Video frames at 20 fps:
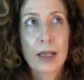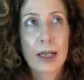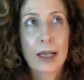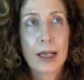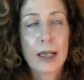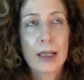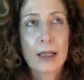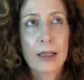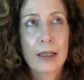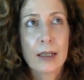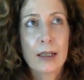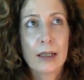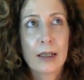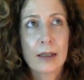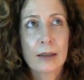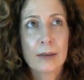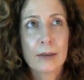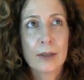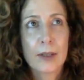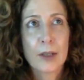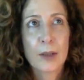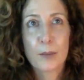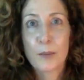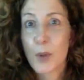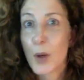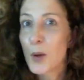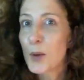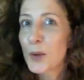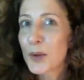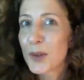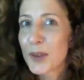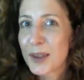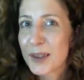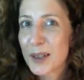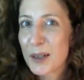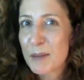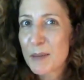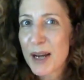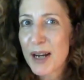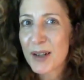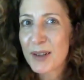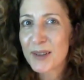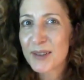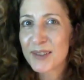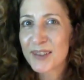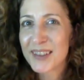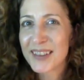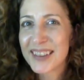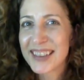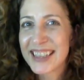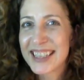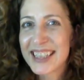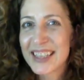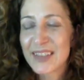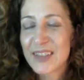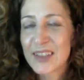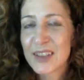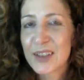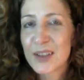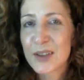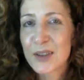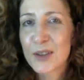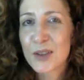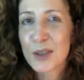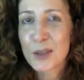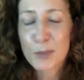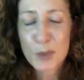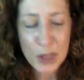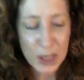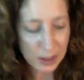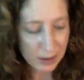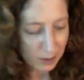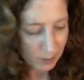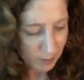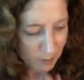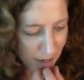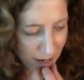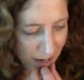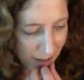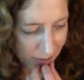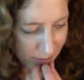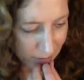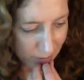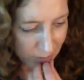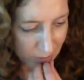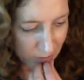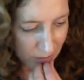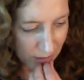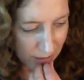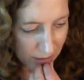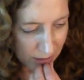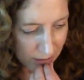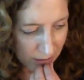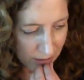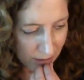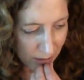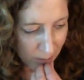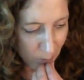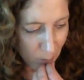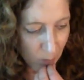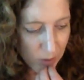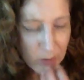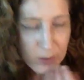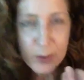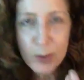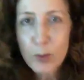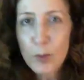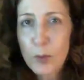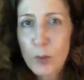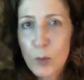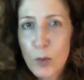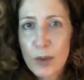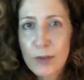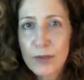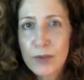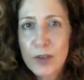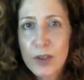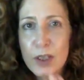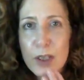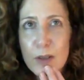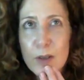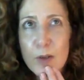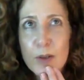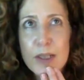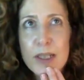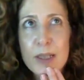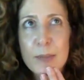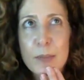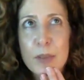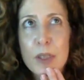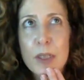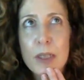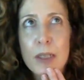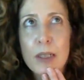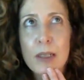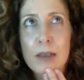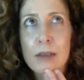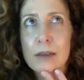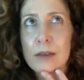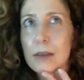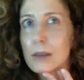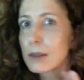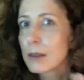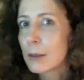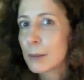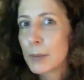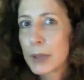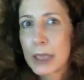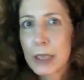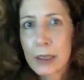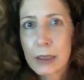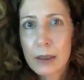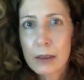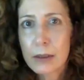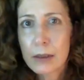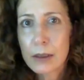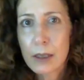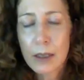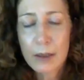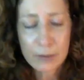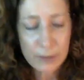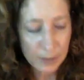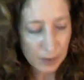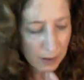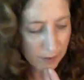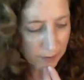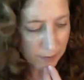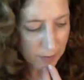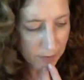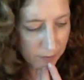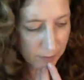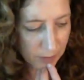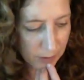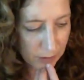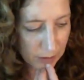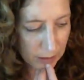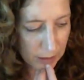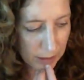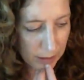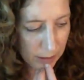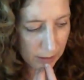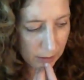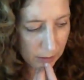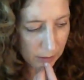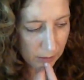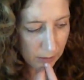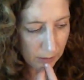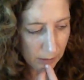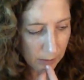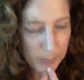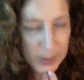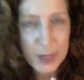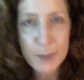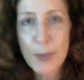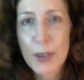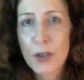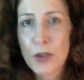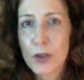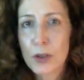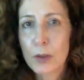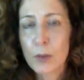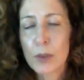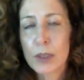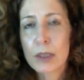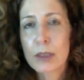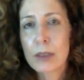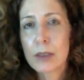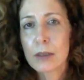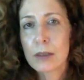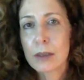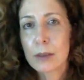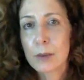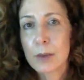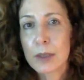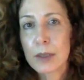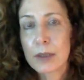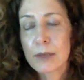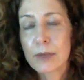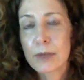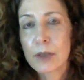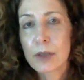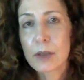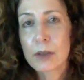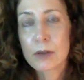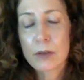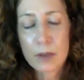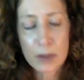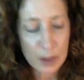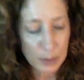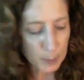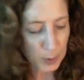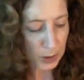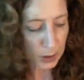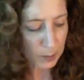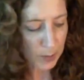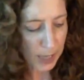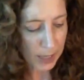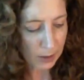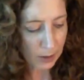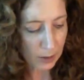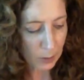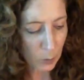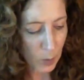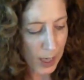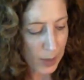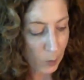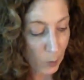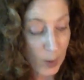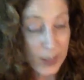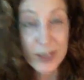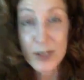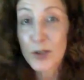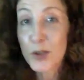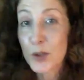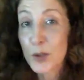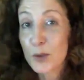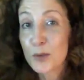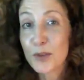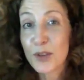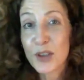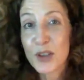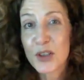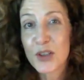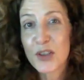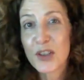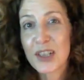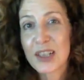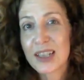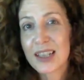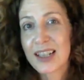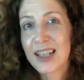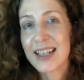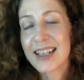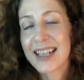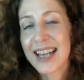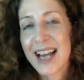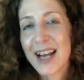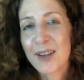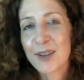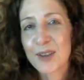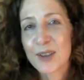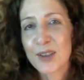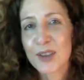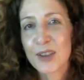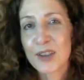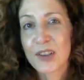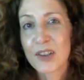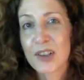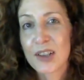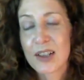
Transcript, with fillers: and uh, you know both about really difficult subject matters. And I'm wondering what for you is the particular appeal of, of the Villanelle, um, especially when dealing with difficult subject matter. And, and when did you first in, encounter